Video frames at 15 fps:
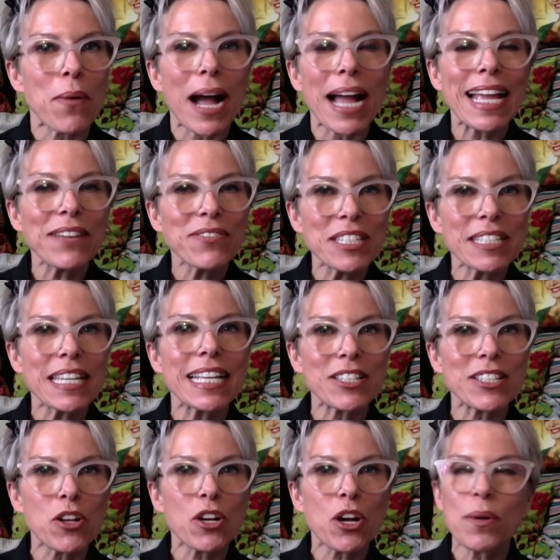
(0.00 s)
I have to say it's
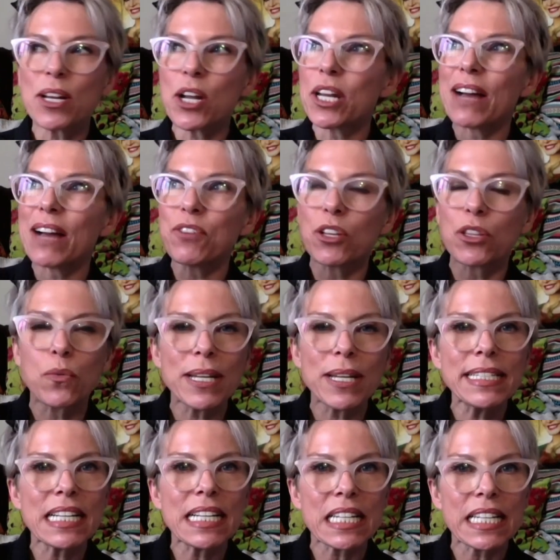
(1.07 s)
all going on. I've got the
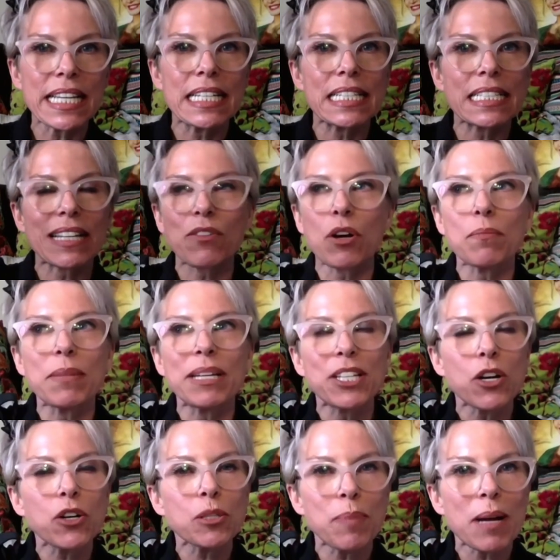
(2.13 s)
window cleaners. I've got my
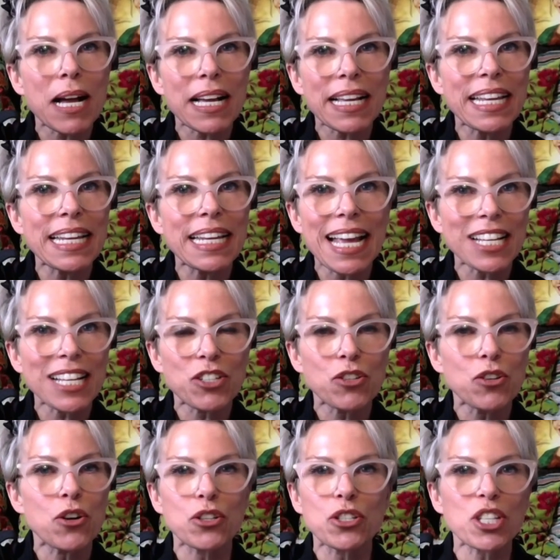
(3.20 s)
dogs barking next
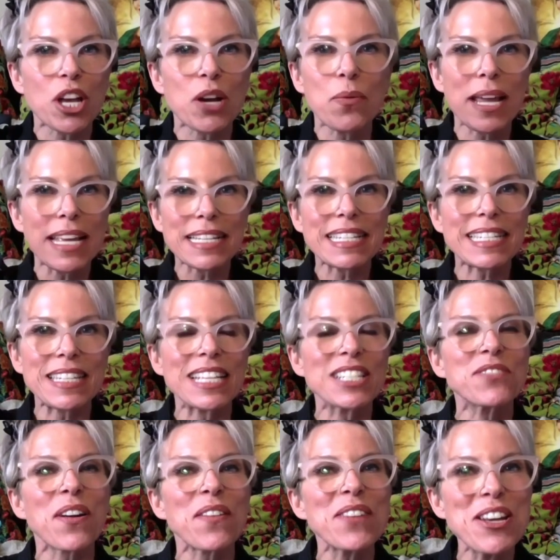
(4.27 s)
door. So it's
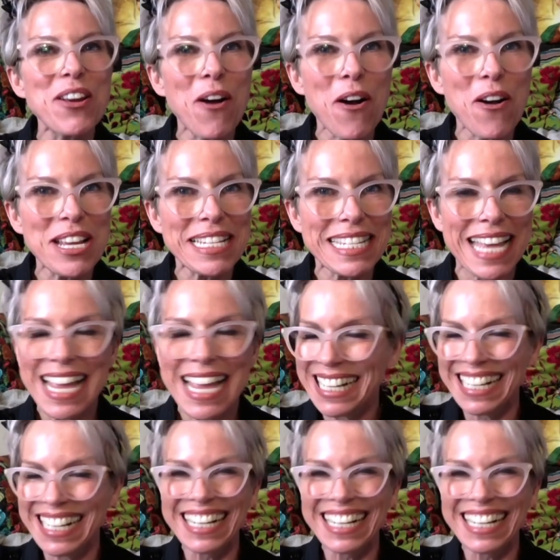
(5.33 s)
very noisy.